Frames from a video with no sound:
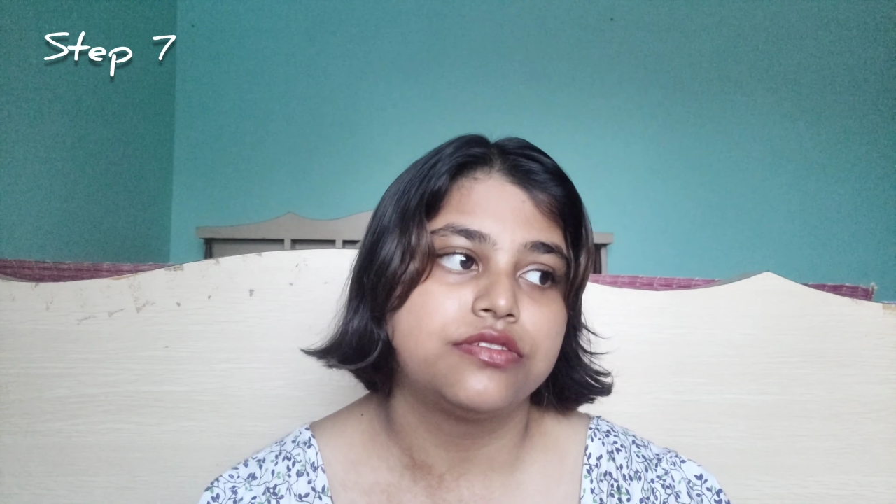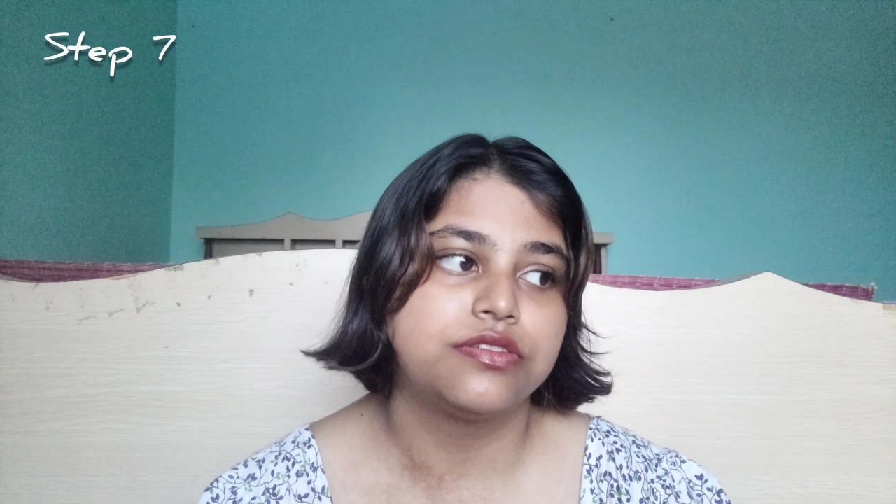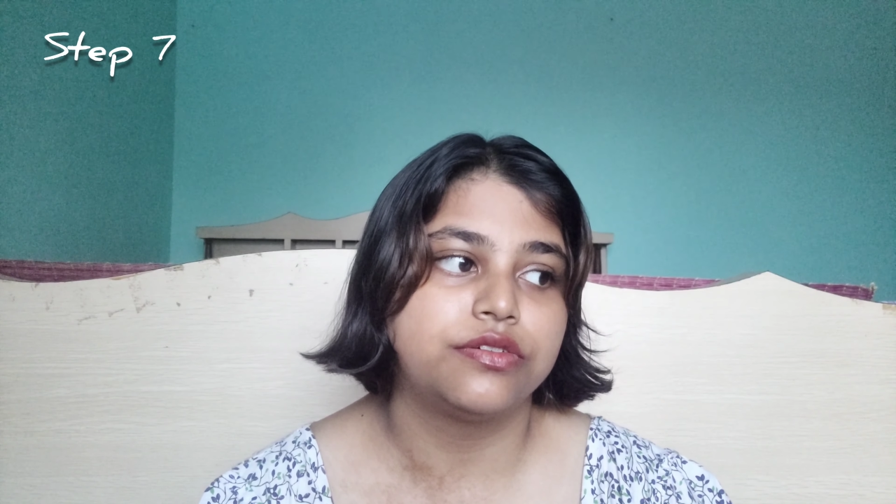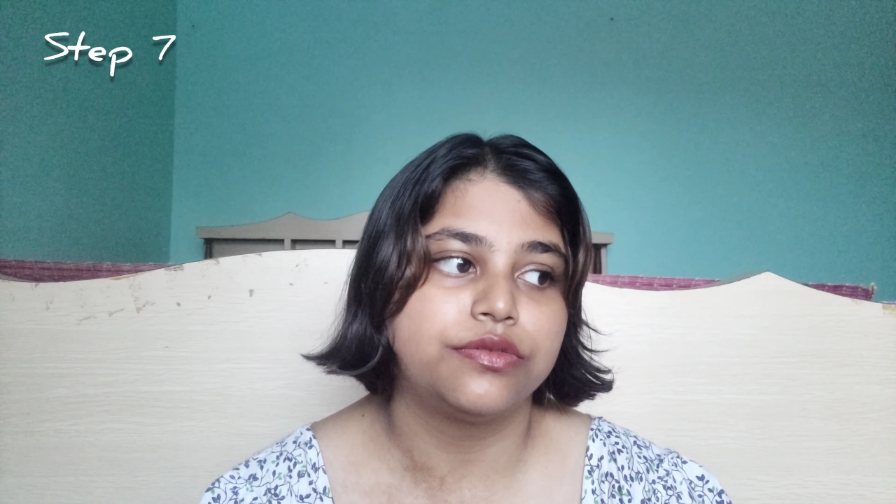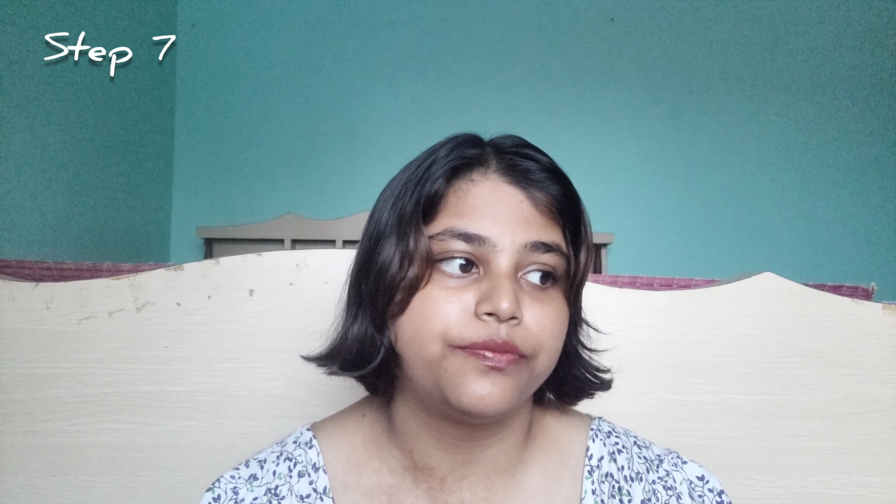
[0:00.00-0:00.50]

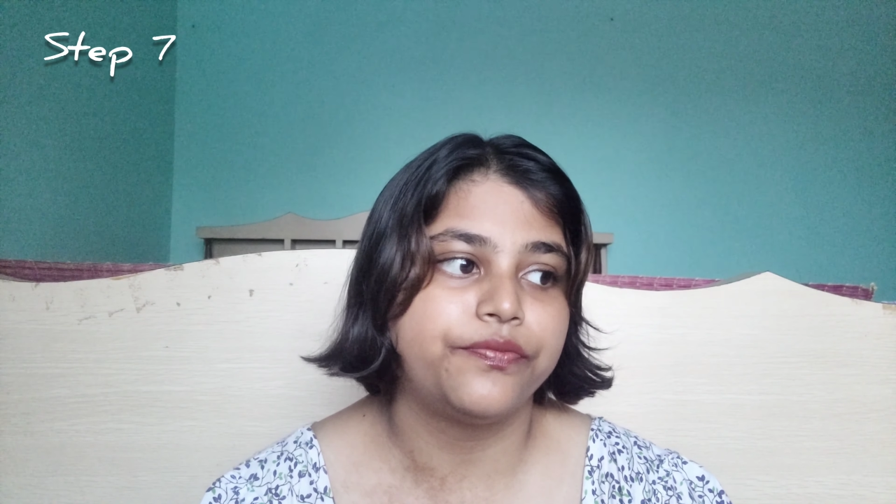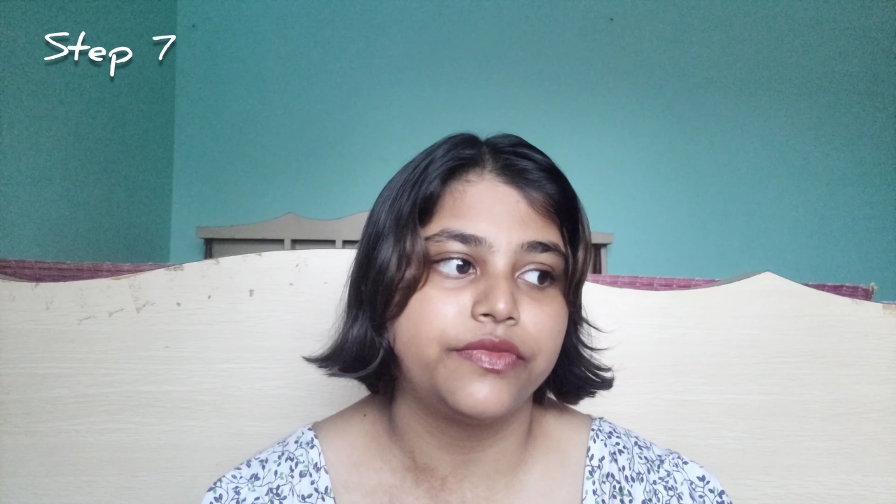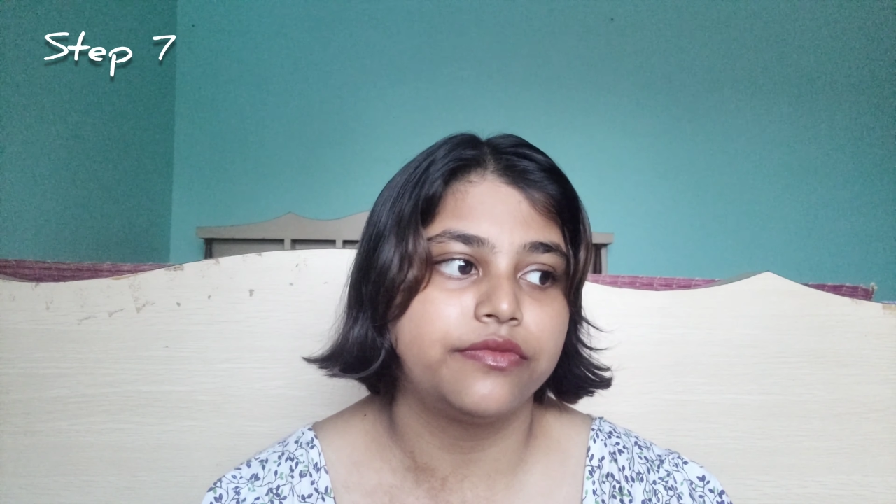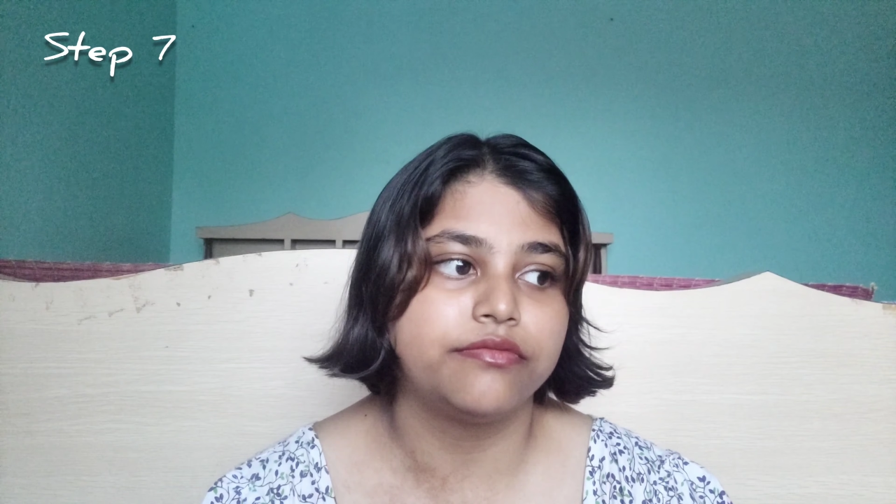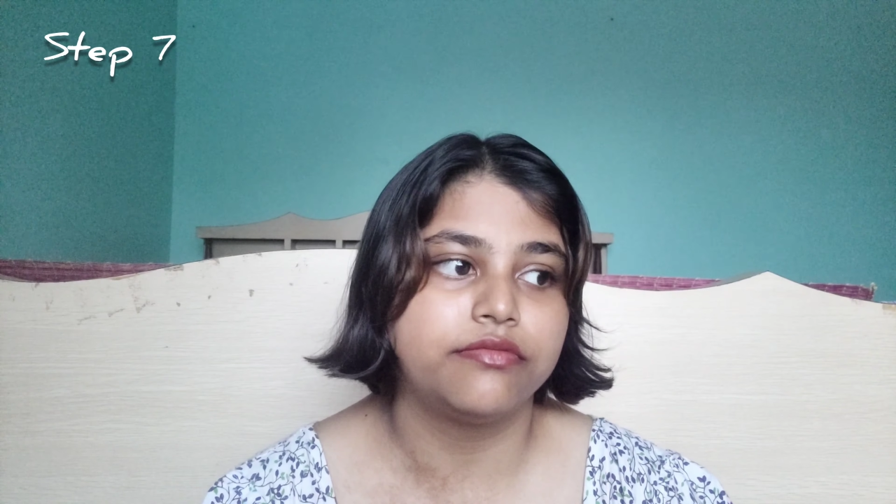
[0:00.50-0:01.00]
So
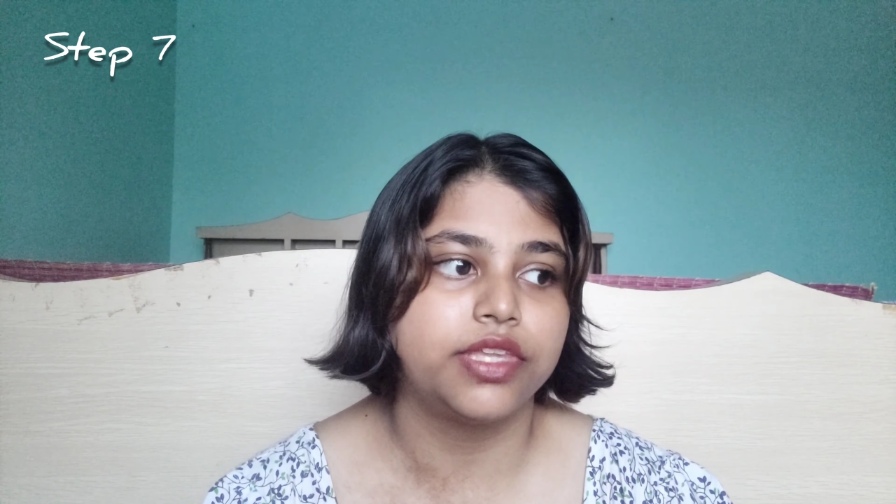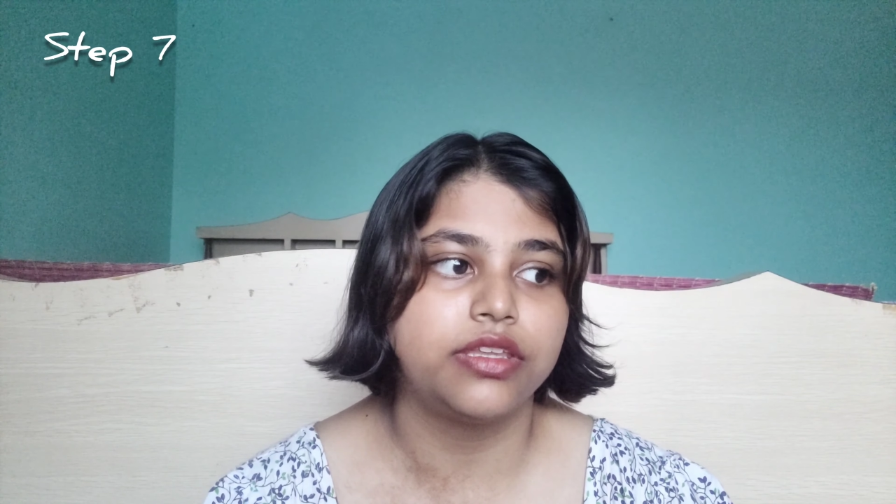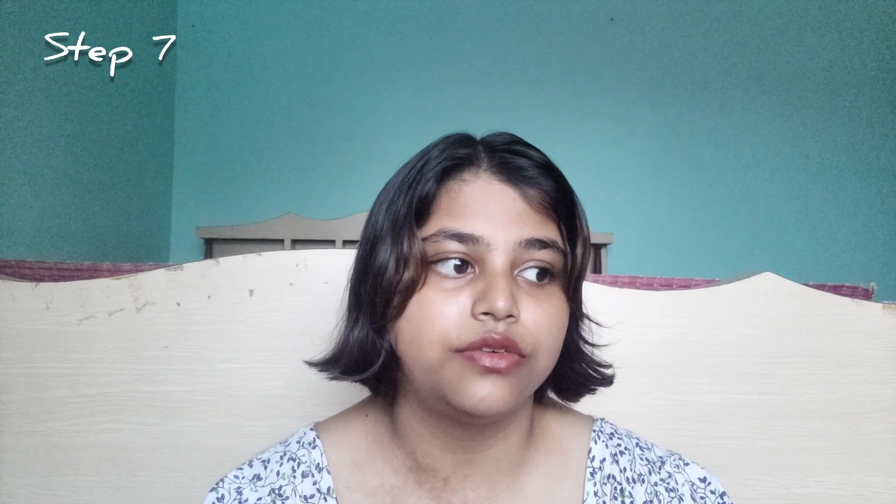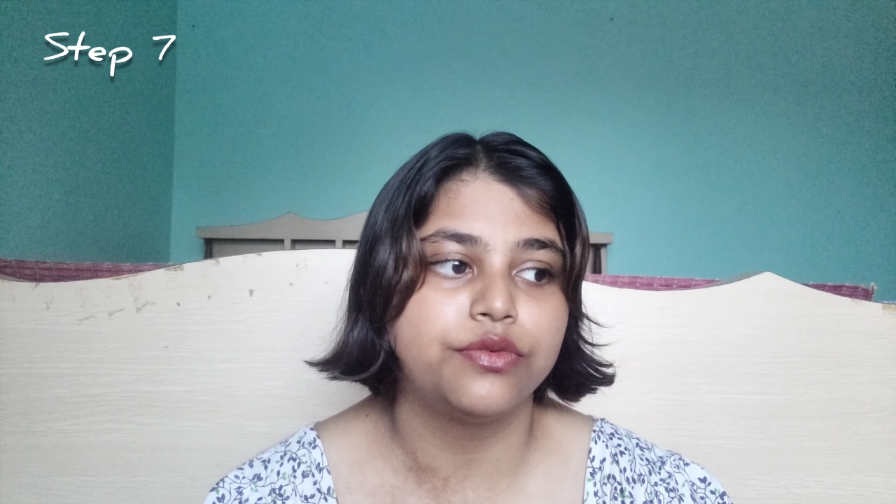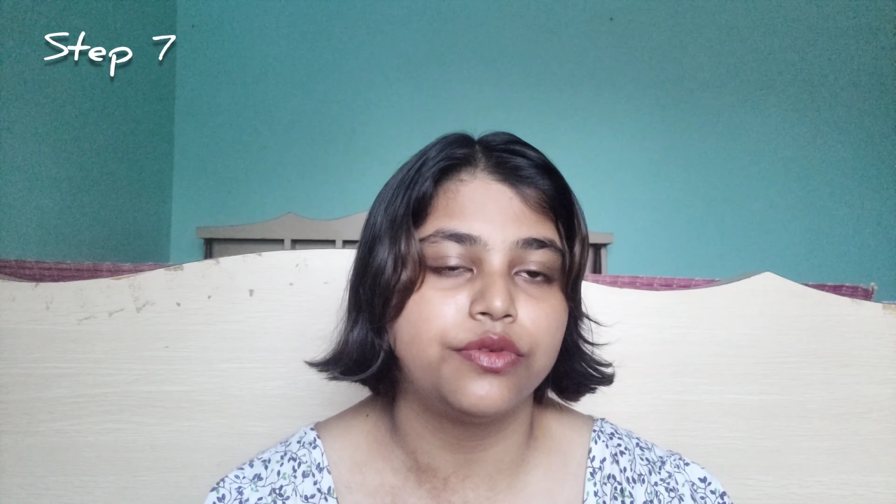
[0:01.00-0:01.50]

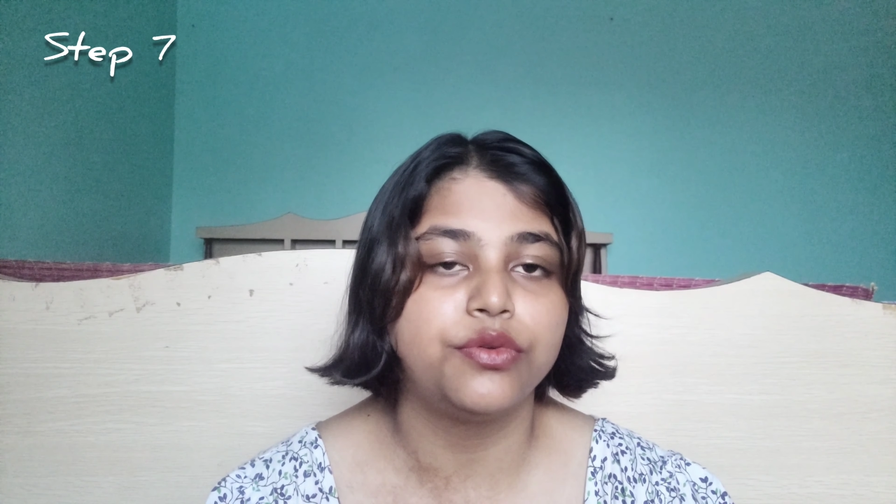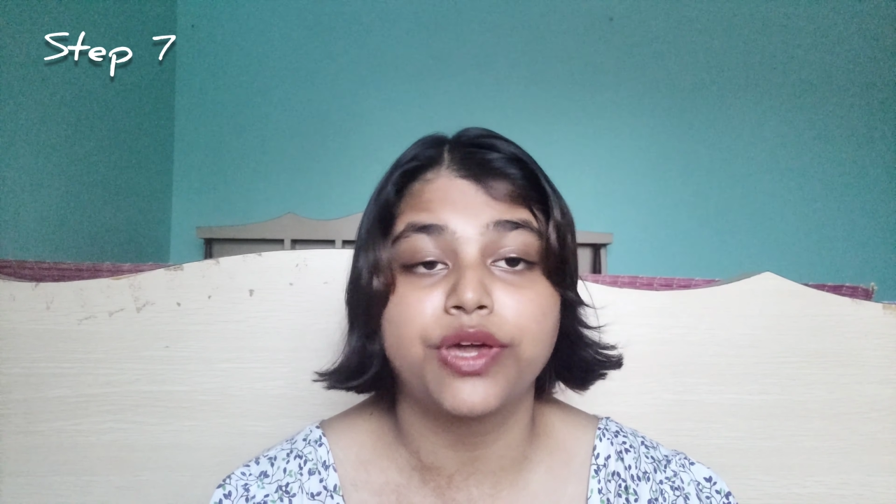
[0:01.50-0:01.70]
you